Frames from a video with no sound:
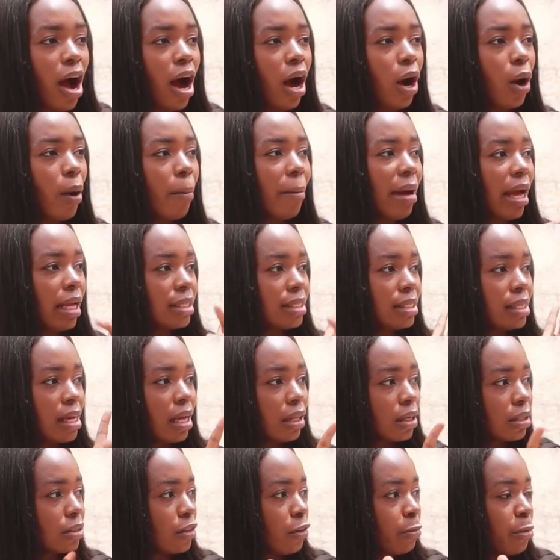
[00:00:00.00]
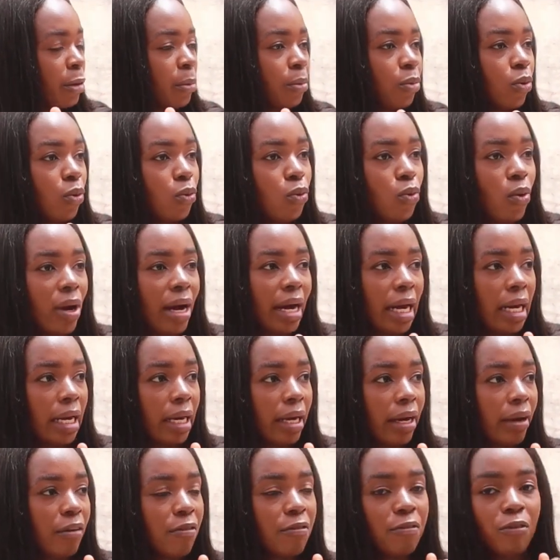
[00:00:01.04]
I see a lot of people who are
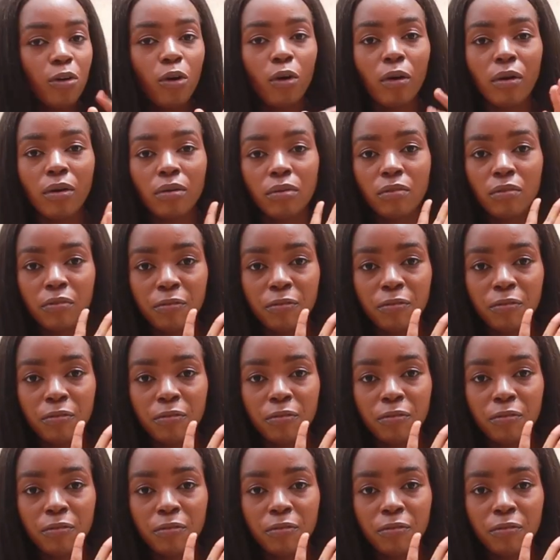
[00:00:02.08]
here for